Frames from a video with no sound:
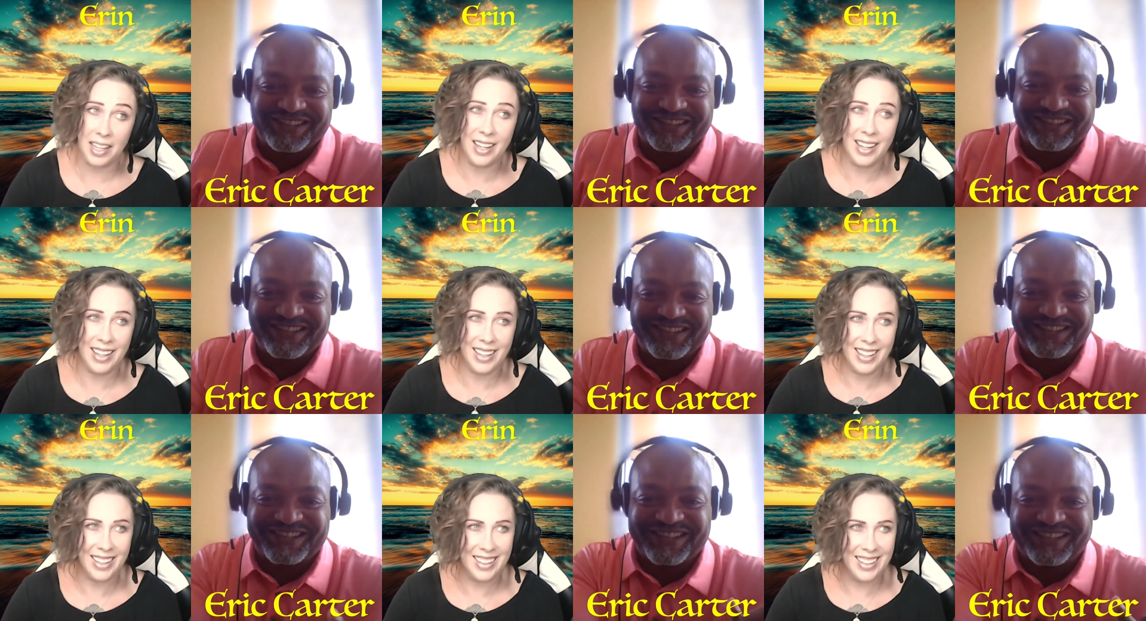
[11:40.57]

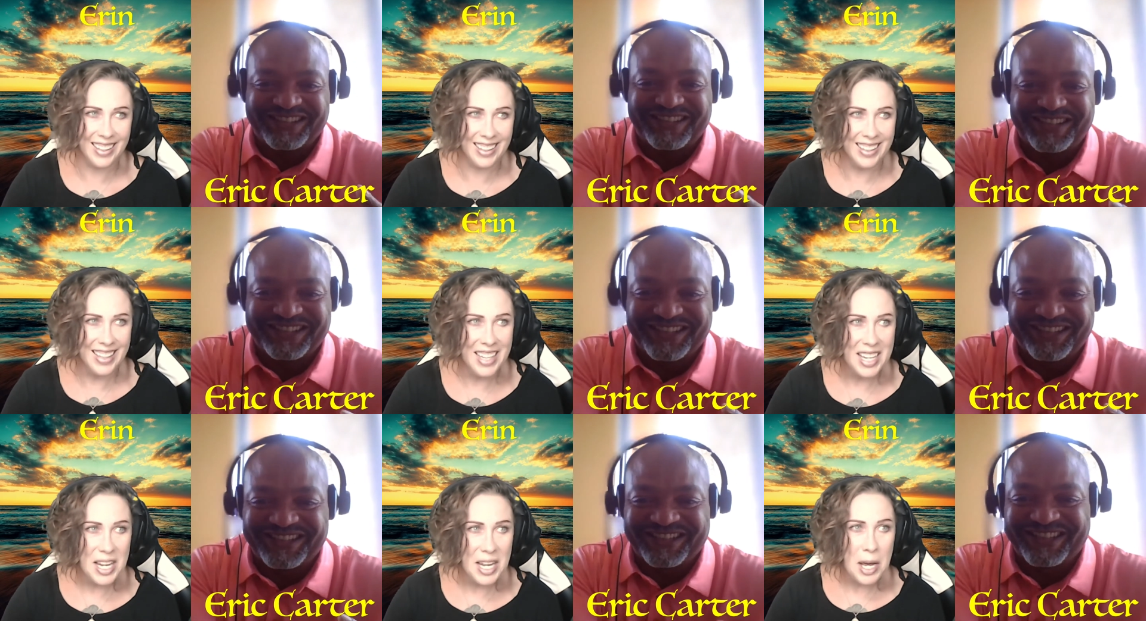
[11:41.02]
Speaker 1: yeah.
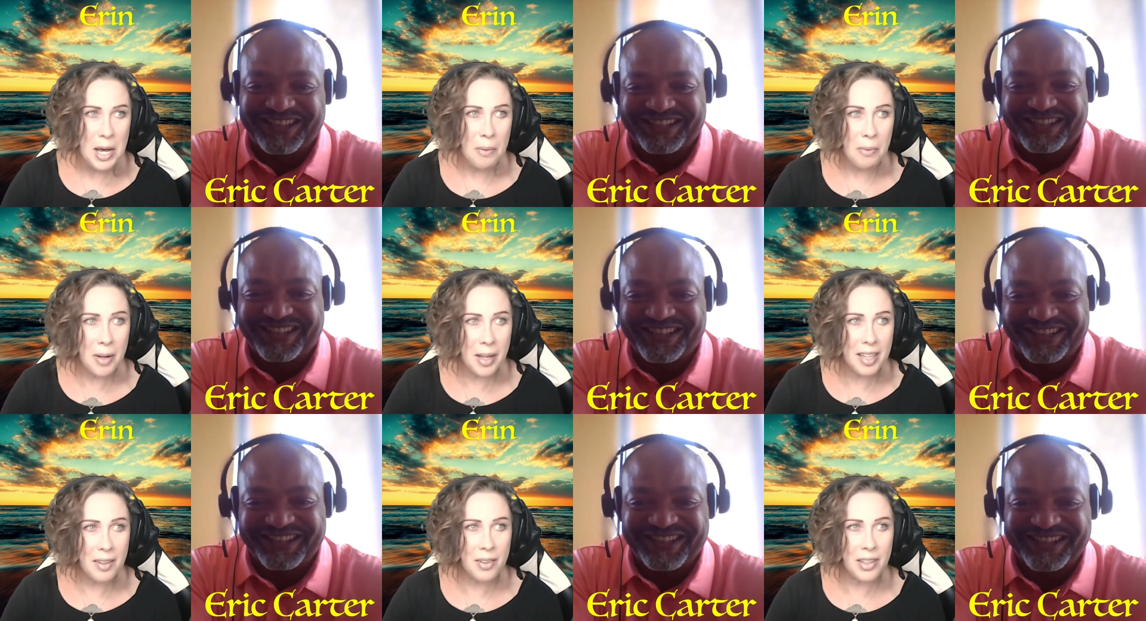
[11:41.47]

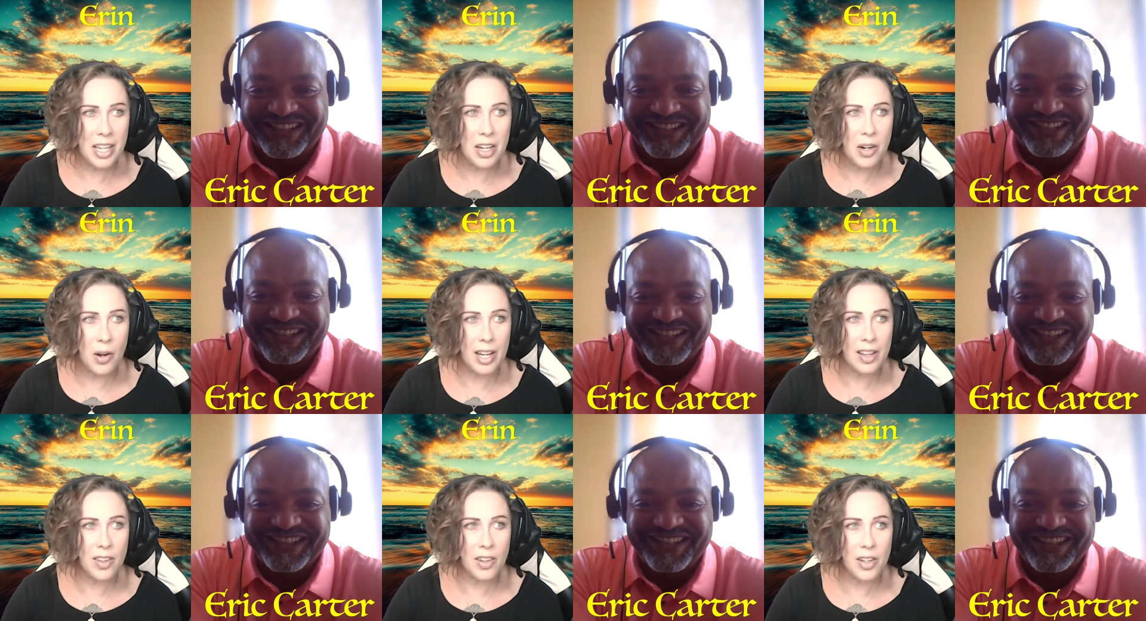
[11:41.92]
but you
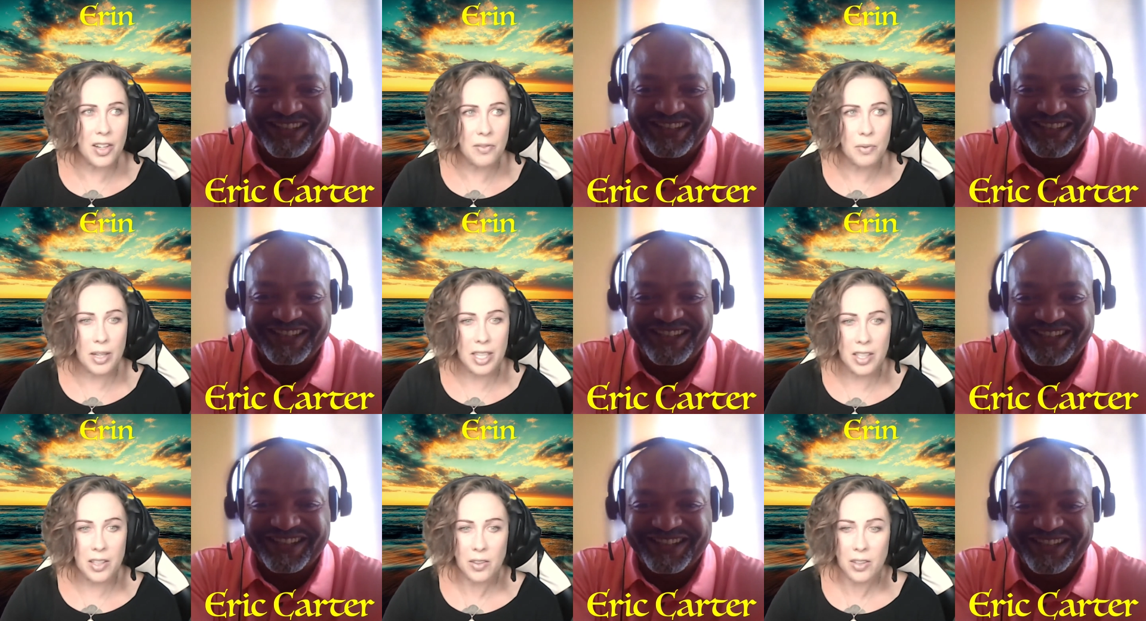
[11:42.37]
know, I
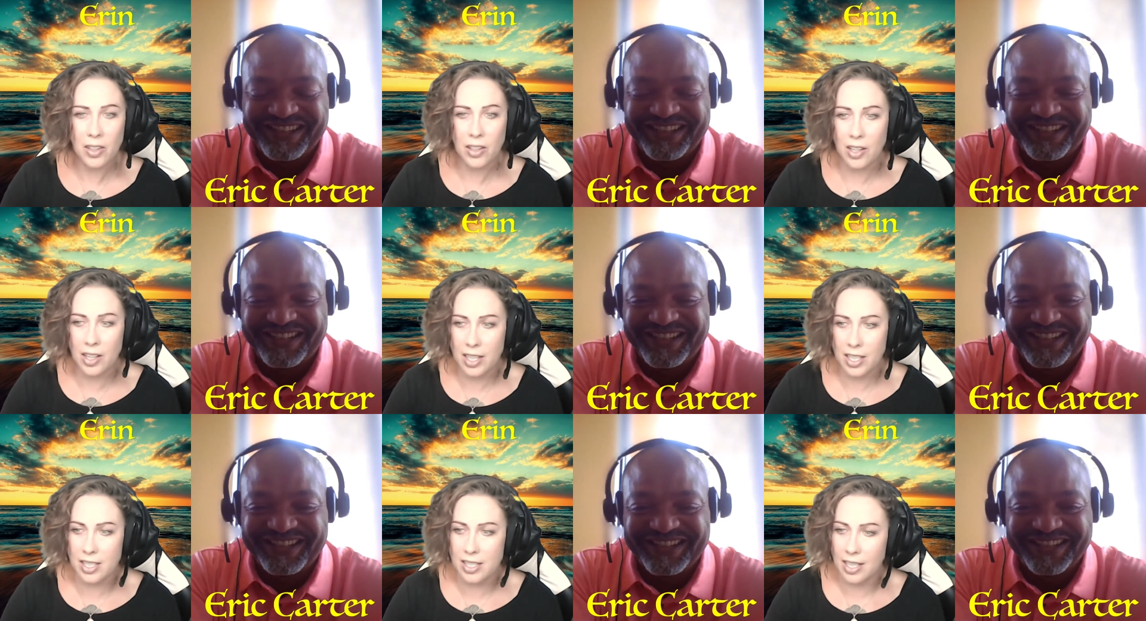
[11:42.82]
learned what you
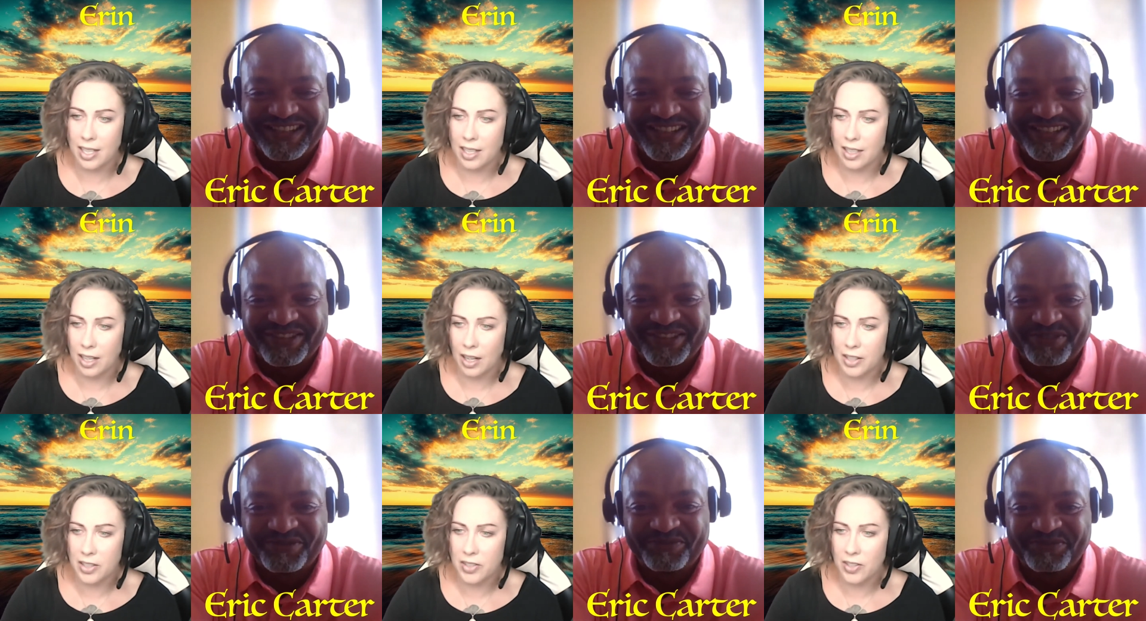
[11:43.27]
learned is
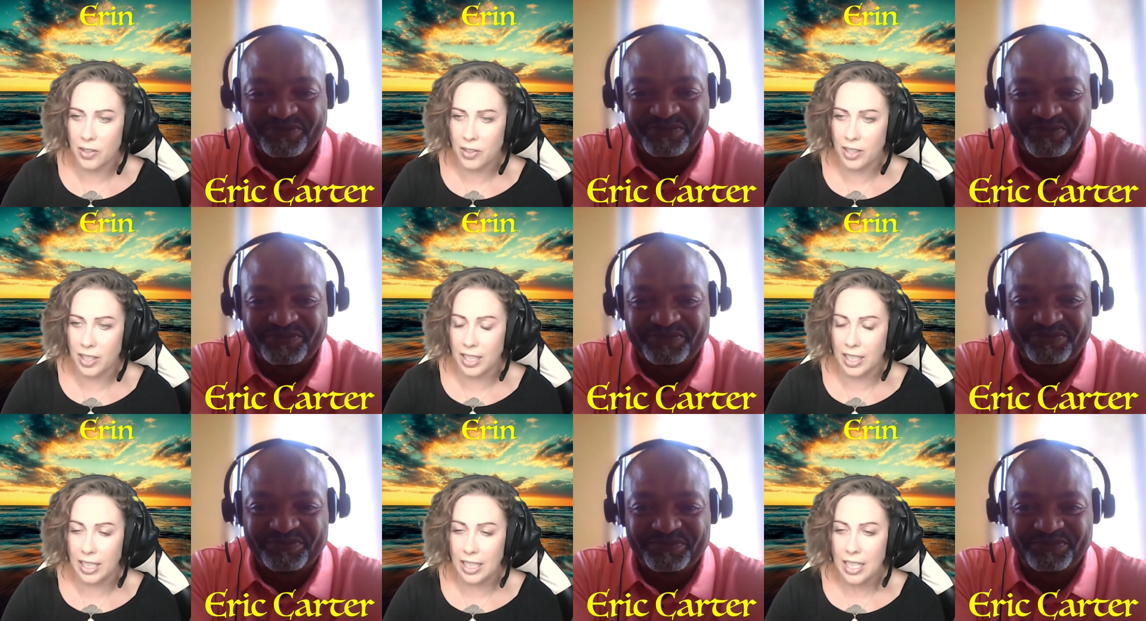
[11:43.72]
that I
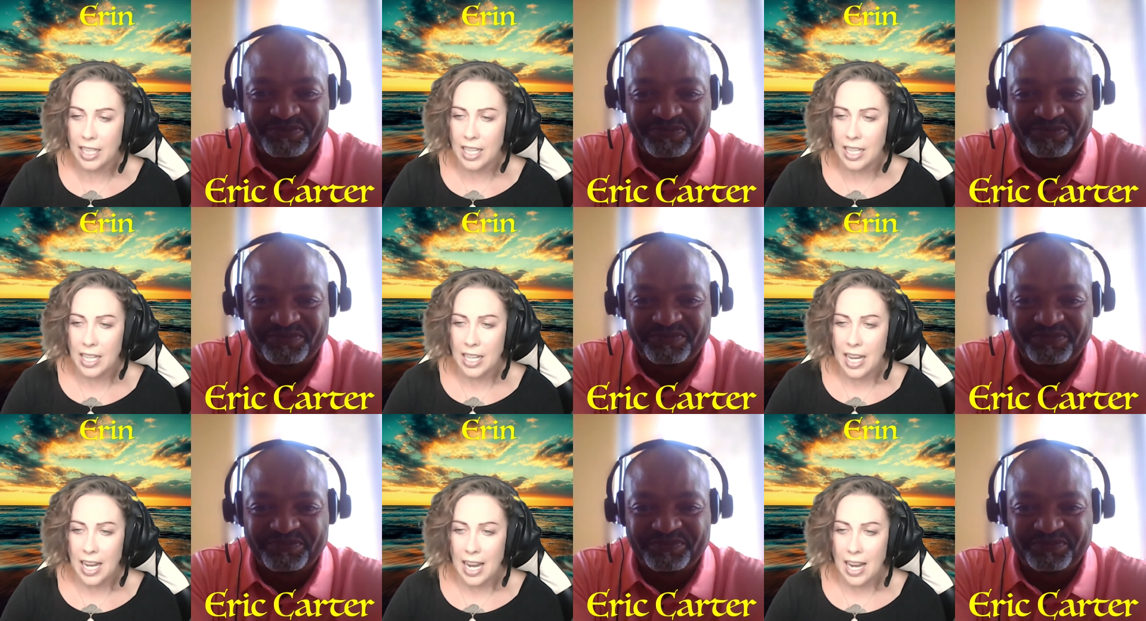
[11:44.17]
certainly
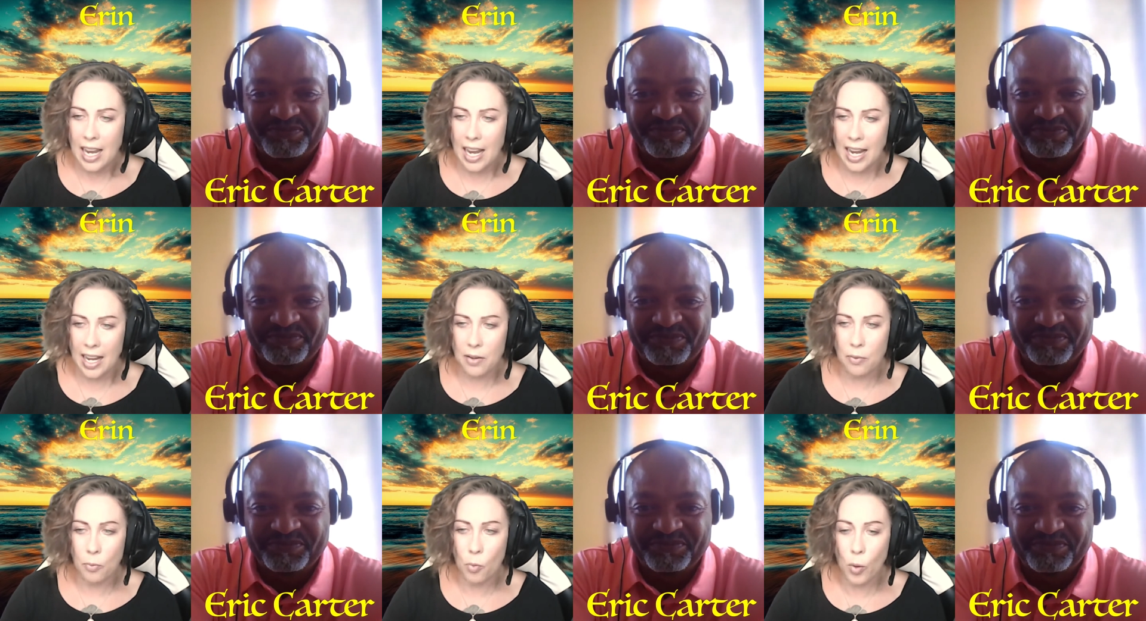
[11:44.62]

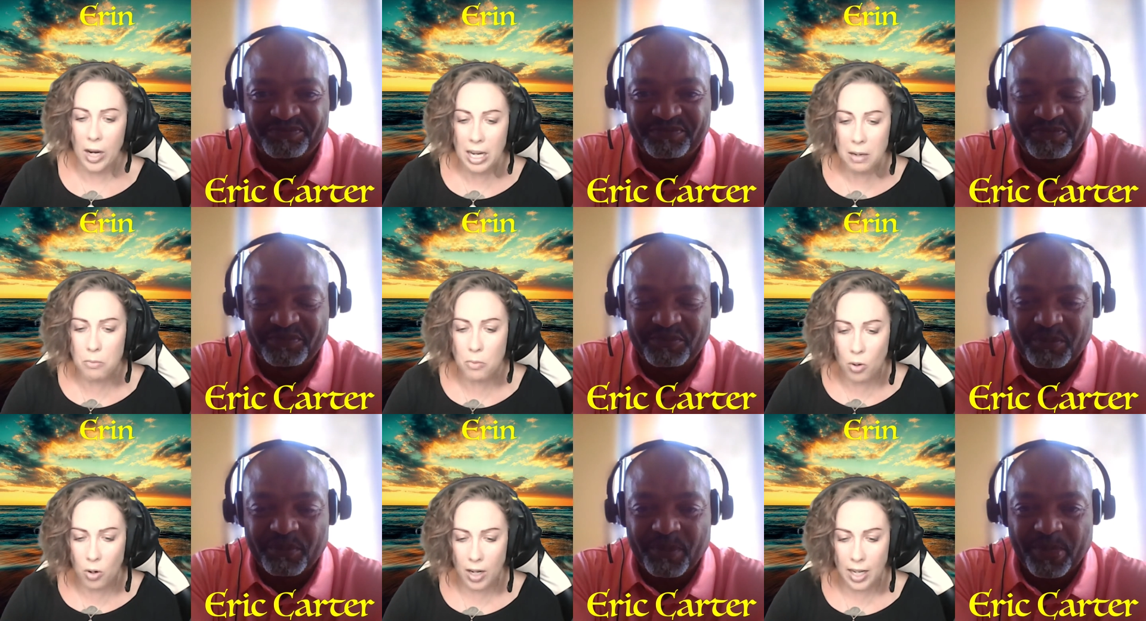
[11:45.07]
had
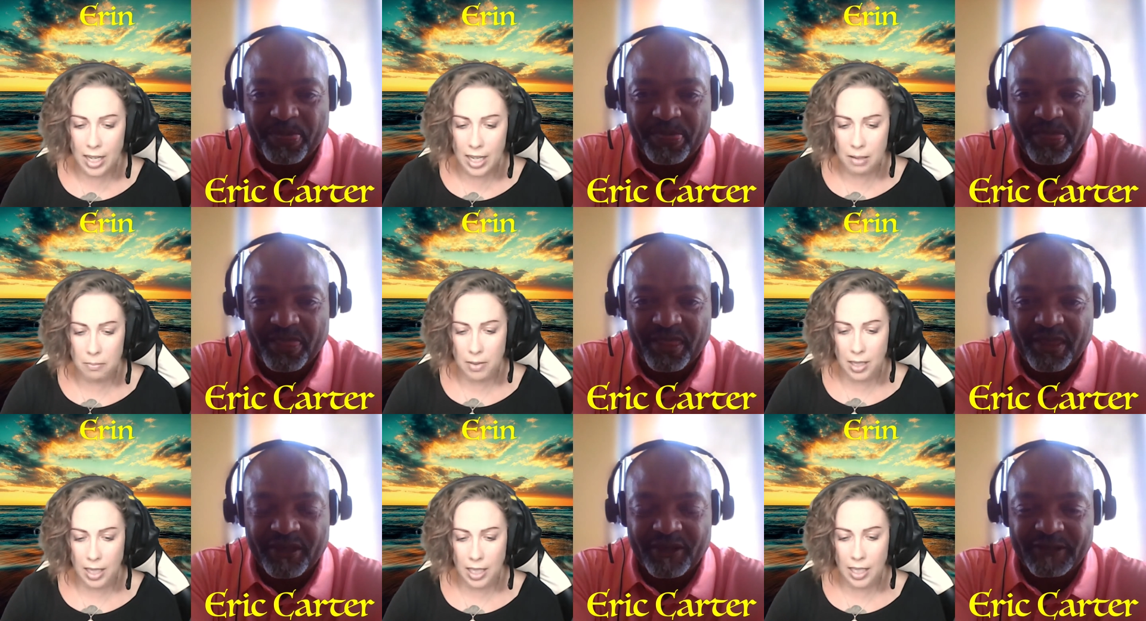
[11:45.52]
way more
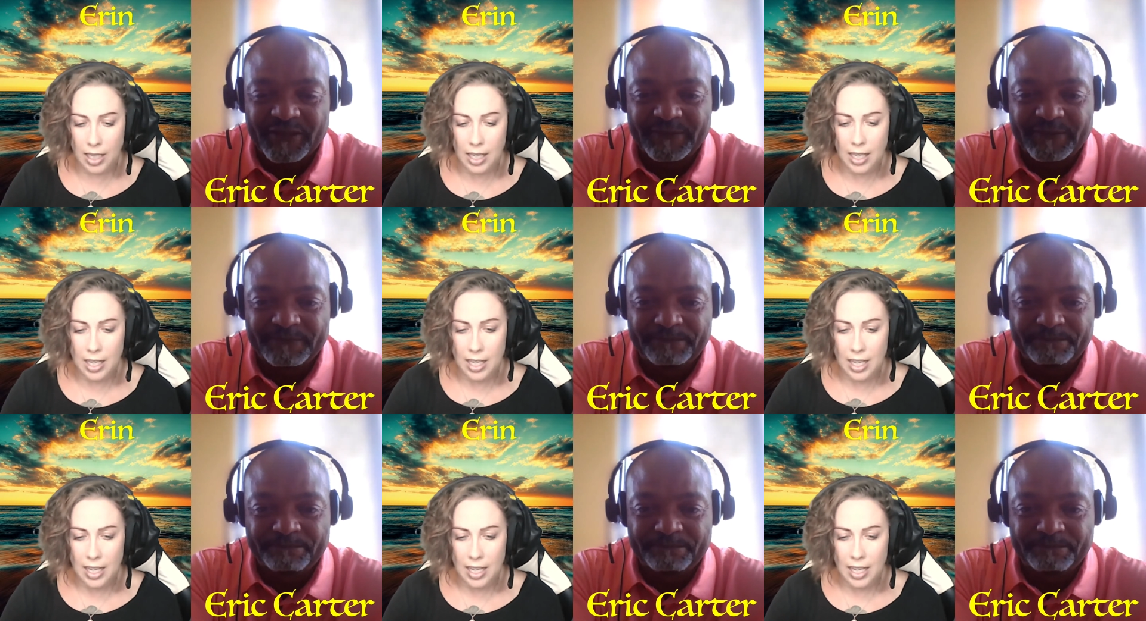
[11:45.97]
in me,